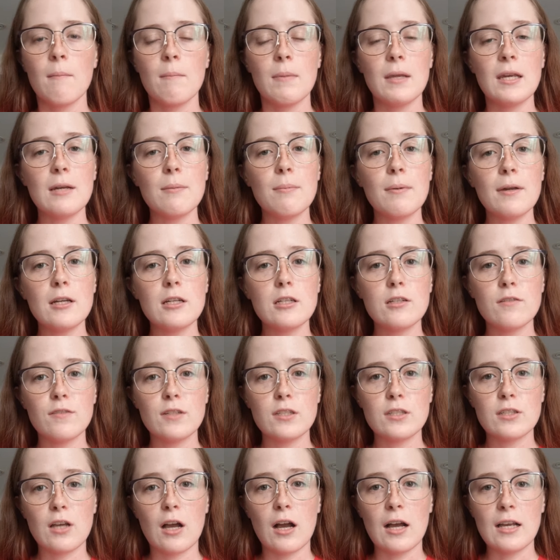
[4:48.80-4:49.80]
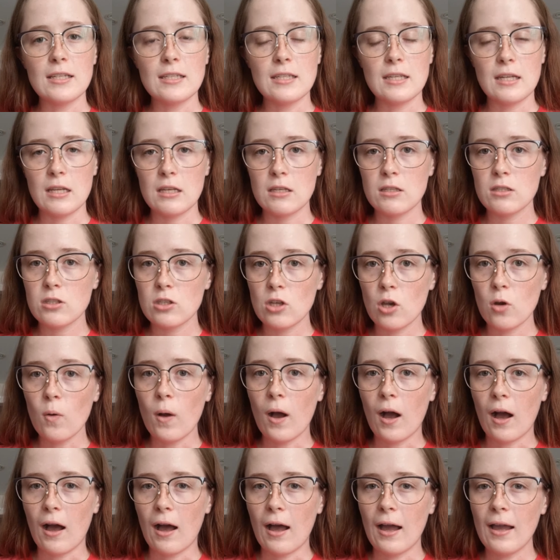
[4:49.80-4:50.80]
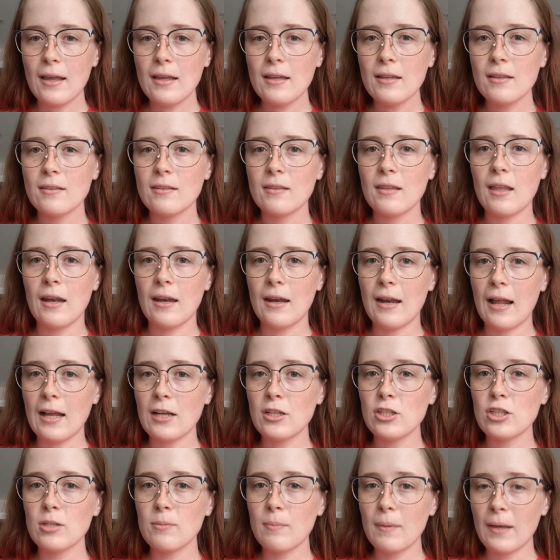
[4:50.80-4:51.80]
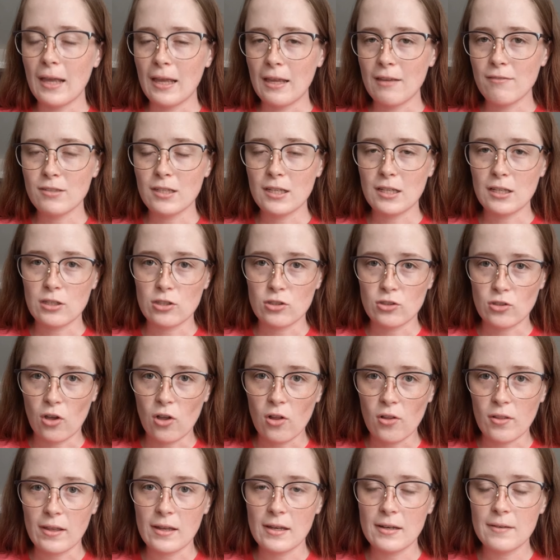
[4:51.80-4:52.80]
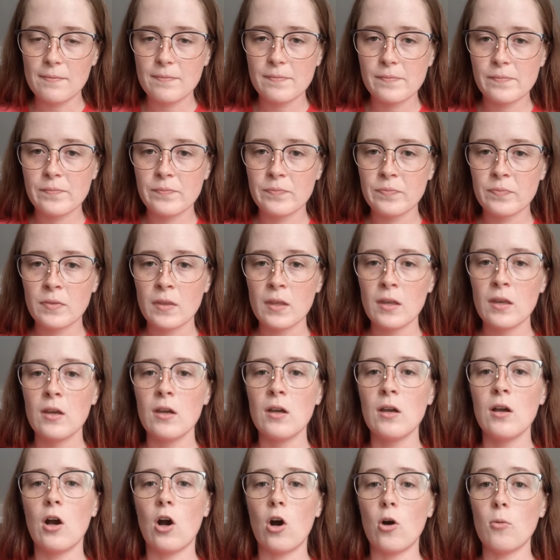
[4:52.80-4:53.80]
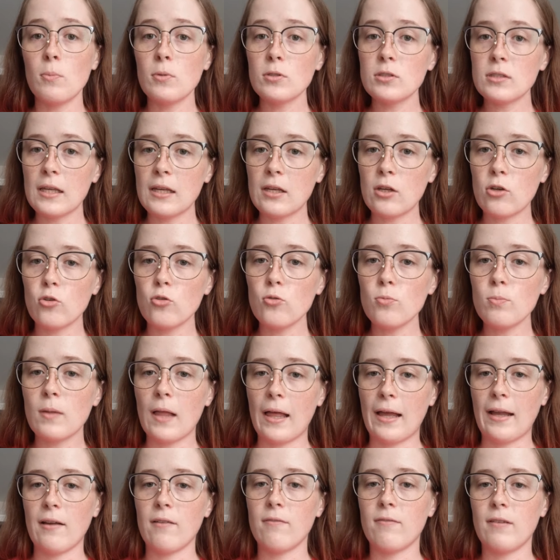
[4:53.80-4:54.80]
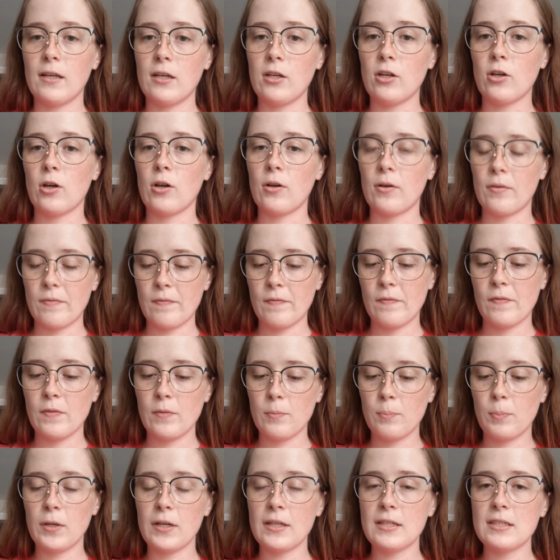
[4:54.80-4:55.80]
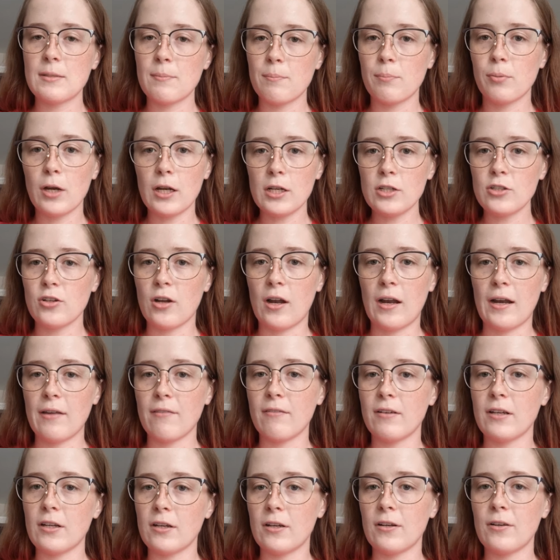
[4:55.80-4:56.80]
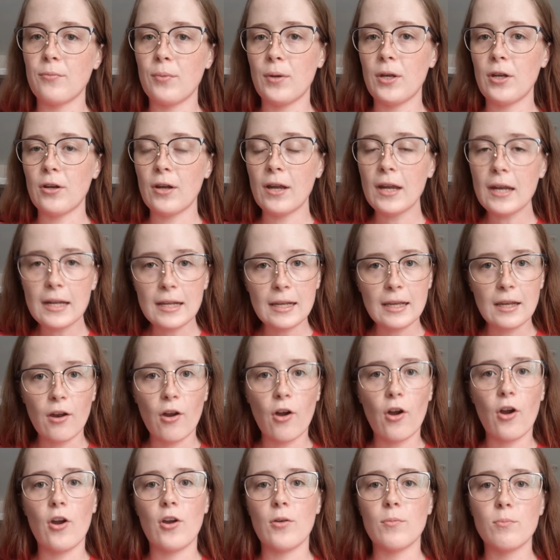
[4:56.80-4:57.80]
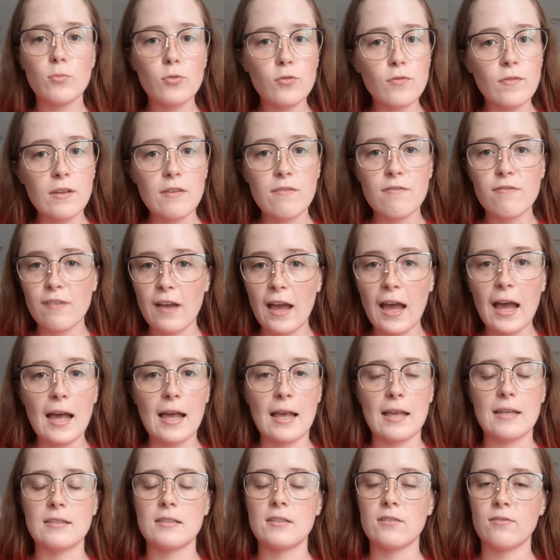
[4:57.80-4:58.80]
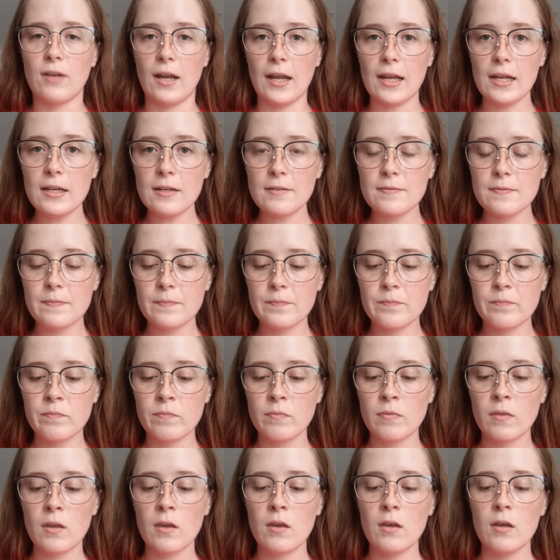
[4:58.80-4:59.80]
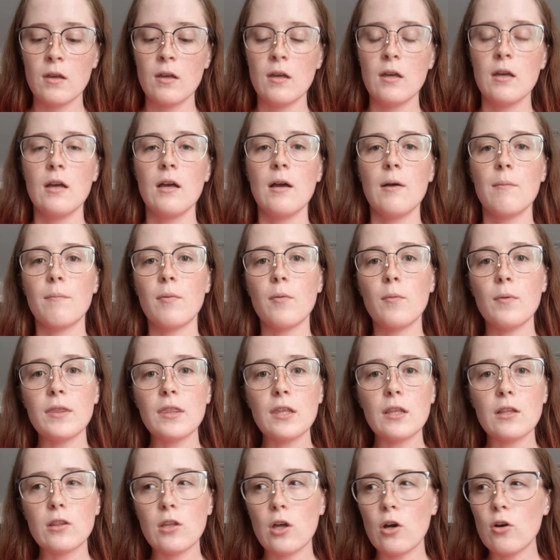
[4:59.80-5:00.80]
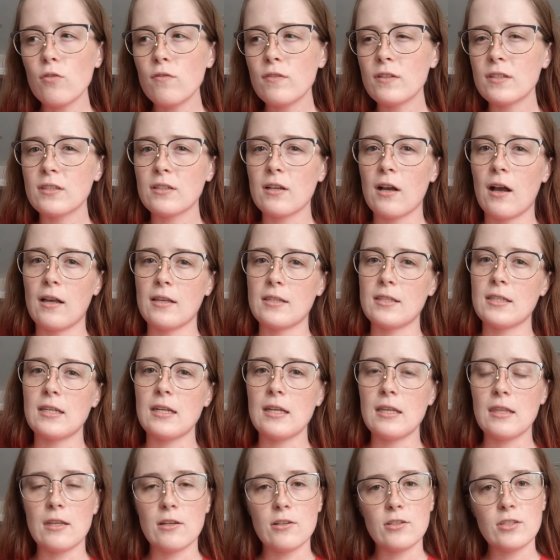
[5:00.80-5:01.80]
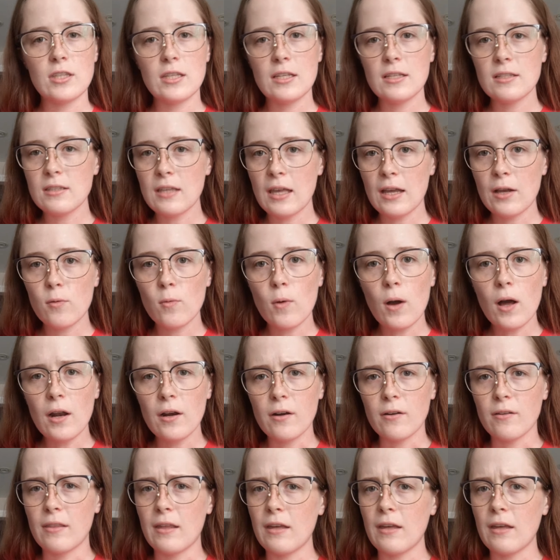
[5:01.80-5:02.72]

Peanut butter's viscosity is so high that it actually behaves like a solid. Almost like Oobleck when you're putting some pressure on it, when you're hitting it hard, moving fast, right? But with a low viscosity, there's things like water.